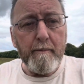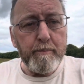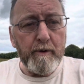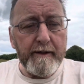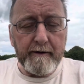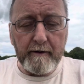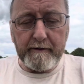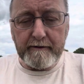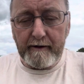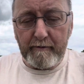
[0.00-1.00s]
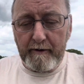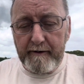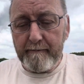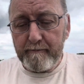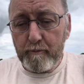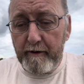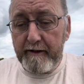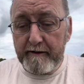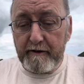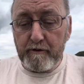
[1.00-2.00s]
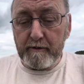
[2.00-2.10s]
Brilliant idea, right? Why they didn't do